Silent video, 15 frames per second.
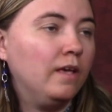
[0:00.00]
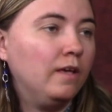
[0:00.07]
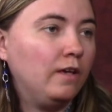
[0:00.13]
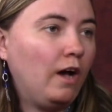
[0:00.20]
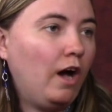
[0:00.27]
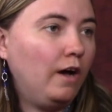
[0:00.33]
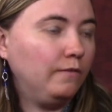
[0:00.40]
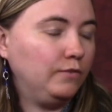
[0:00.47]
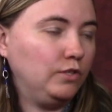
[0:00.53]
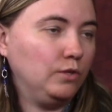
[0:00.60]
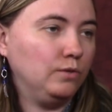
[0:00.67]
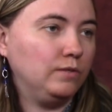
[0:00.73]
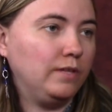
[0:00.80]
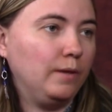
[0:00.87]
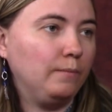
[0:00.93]

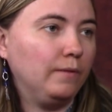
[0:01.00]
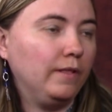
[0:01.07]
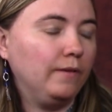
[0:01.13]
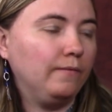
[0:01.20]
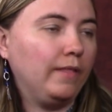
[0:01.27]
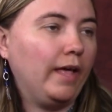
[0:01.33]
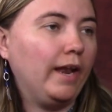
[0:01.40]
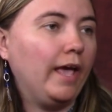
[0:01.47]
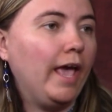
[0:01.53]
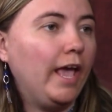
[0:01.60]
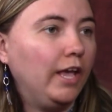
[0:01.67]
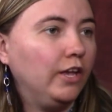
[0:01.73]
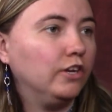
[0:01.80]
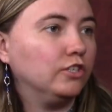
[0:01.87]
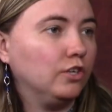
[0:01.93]
offshoots, they believe that at
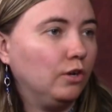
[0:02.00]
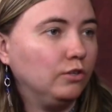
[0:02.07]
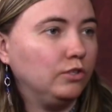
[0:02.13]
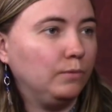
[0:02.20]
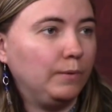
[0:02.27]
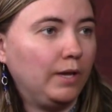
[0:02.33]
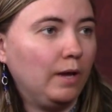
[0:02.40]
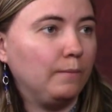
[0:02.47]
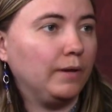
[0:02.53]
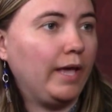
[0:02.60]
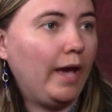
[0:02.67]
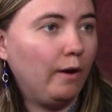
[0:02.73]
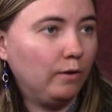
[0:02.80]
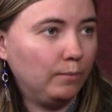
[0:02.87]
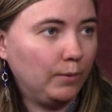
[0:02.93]
8 years old you become
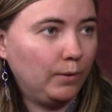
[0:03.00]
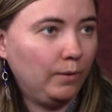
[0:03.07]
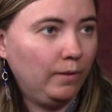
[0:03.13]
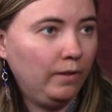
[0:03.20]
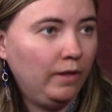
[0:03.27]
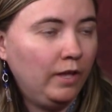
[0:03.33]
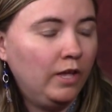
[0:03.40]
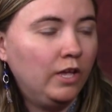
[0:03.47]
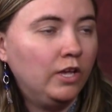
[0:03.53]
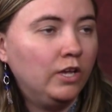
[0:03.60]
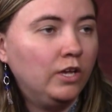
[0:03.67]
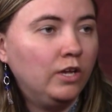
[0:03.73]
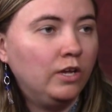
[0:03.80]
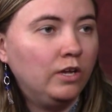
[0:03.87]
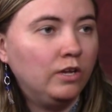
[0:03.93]
accountable.
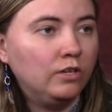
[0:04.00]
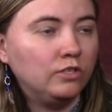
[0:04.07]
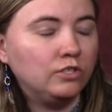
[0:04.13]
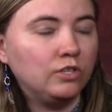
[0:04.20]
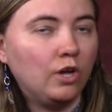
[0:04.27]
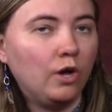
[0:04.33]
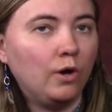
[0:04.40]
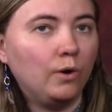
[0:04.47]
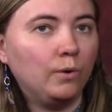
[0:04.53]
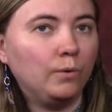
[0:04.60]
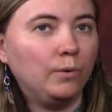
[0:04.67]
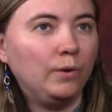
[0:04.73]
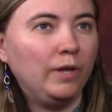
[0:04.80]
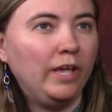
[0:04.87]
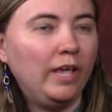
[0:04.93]

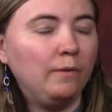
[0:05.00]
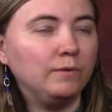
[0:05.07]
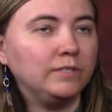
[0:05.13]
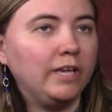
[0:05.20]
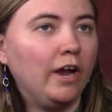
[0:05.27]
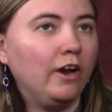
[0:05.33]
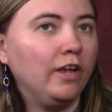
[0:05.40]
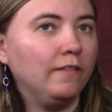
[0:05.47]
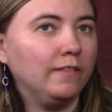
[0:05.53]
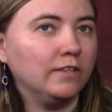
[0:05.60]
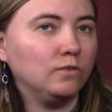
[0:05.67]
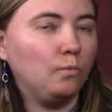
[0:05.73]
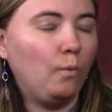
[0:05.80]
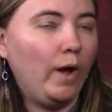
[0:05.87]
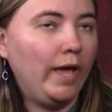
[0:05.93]
So he was carrying
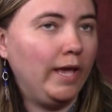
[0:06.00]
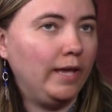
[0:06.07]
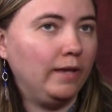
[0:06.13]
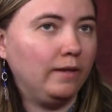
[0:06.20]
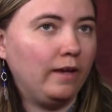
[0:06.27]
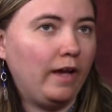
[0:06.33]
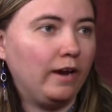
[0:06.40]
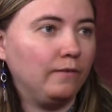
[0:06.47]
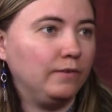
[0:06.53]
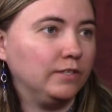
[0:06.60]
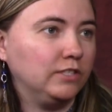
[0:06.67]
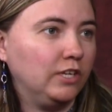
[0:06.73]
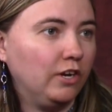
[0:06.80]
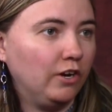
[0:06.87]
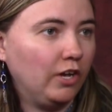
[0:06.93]
this weight out of
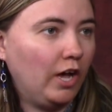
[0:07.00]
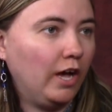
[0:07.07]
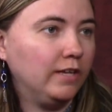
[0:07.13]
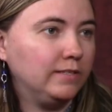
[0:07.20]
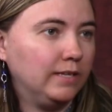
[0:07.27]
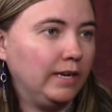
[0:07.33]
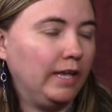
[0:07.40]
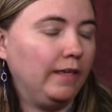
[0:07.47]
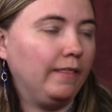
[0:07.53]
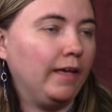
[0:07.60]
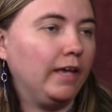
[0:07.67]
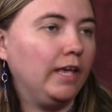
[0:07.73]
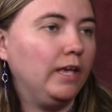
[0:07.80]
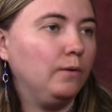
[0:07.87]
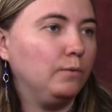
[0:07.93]
his curiosity
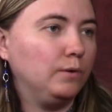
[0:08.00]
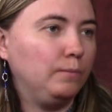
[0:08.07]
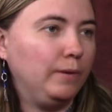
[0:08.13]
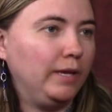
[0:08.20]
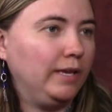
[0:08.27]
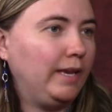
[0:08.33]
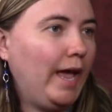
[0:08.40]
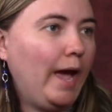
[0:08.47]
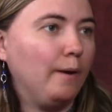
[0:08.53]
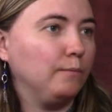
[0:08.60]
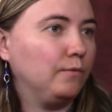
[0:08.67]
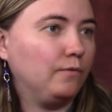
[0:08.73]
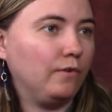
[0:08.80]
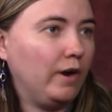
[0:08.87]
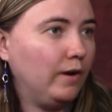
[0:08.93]
that he would be
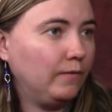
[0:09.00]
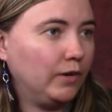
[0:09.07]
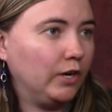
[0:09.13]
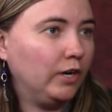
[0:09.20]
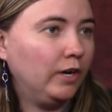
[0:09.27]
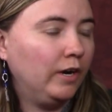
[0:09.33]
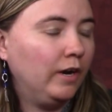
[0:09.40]
damned forever.